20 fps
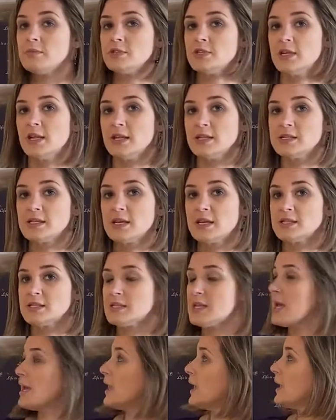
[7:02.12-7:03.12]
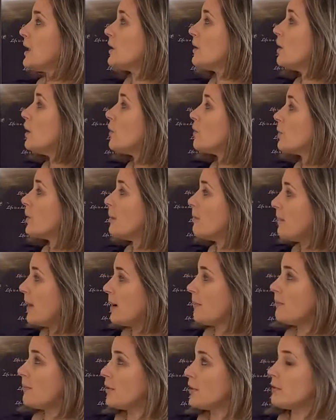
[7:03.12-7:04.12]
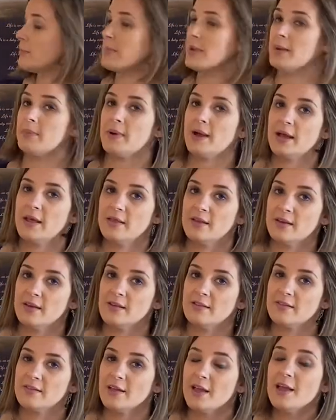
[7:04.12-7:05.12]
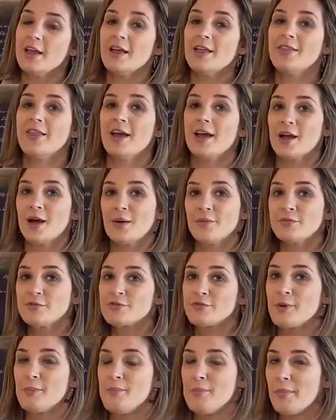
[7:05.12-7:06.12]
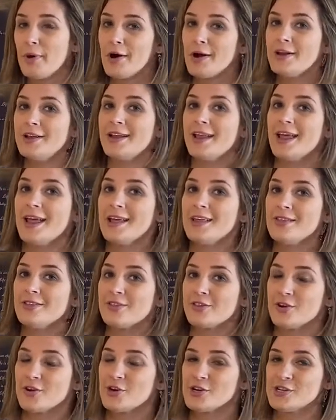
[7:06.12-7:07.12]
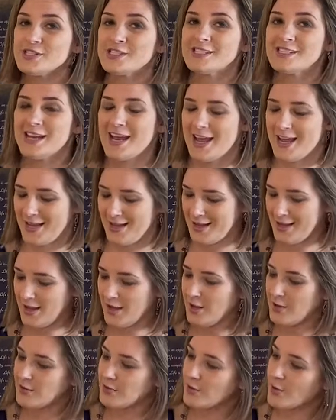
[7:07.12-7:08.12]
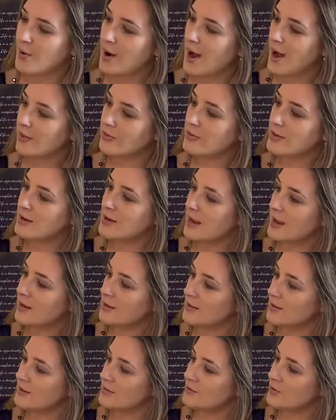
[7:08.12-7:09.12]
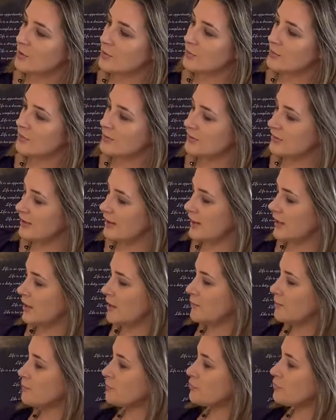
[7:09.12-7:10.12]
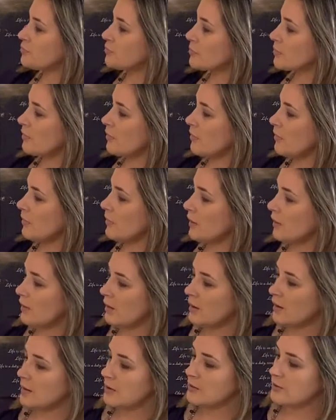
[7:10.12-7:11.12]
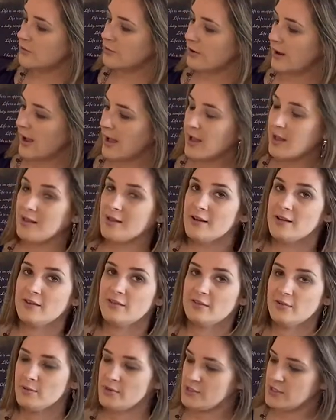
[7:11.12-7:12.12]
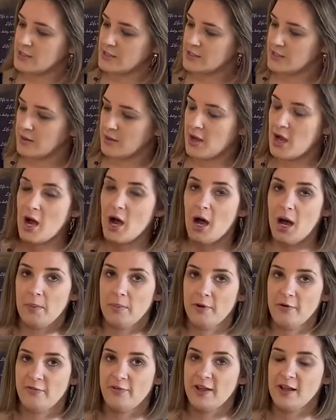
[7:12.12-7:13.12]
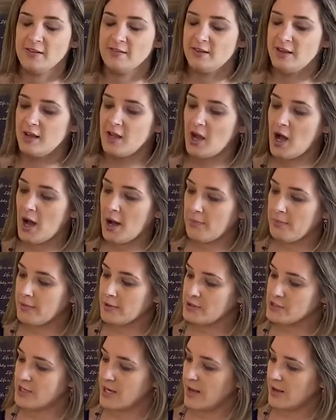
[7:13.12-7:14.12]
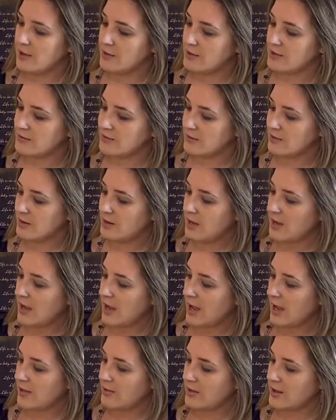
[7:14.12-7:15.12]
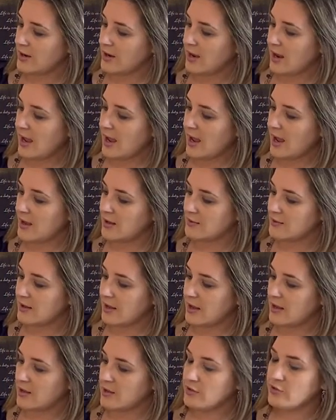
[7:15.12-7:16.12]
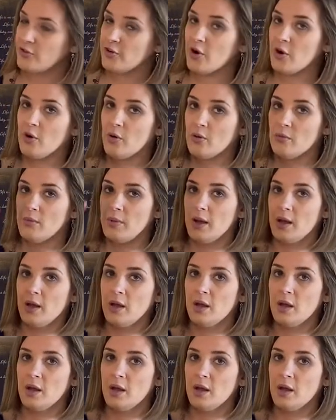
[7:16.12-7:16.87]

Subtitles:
Jesus saying, remember me by this. And that comes from Maundy Thursday. So on the necklace, you will see a chalice, which is a cup, a fancy cup, a chalice. And then it has a dome